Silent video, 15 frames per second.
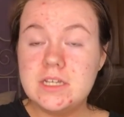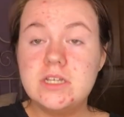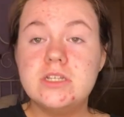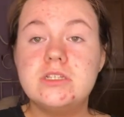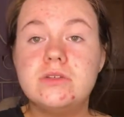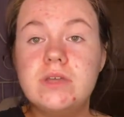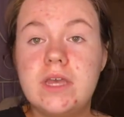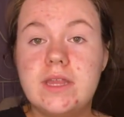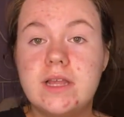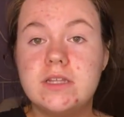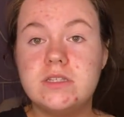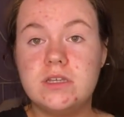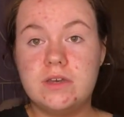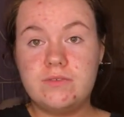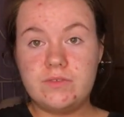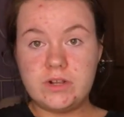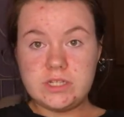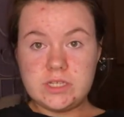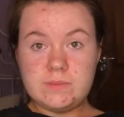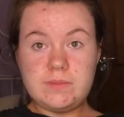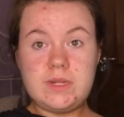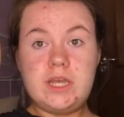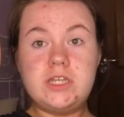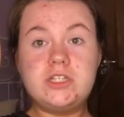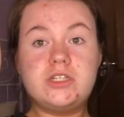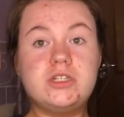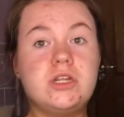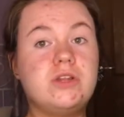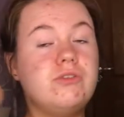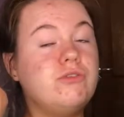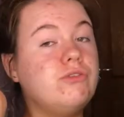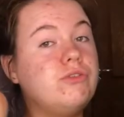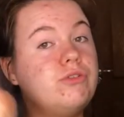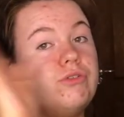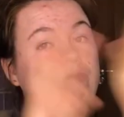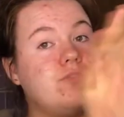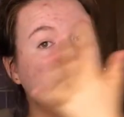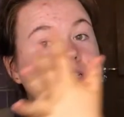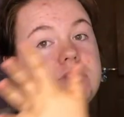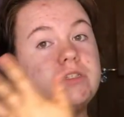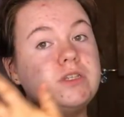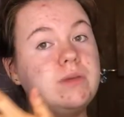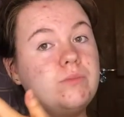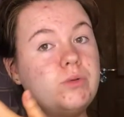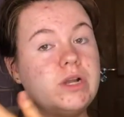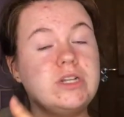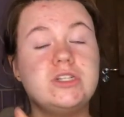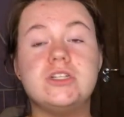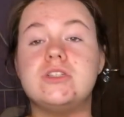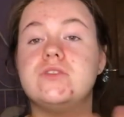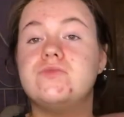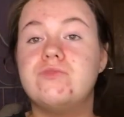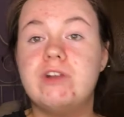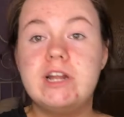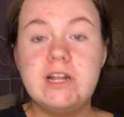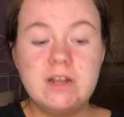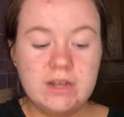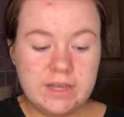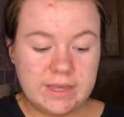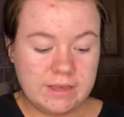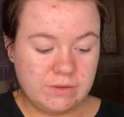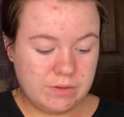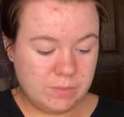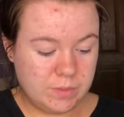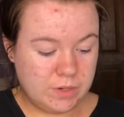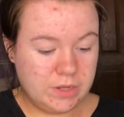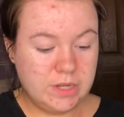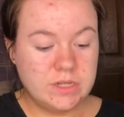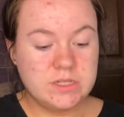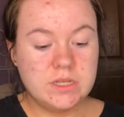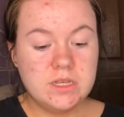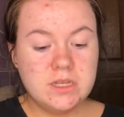So yeah, that's like first application, first impressions. Really like how it applied.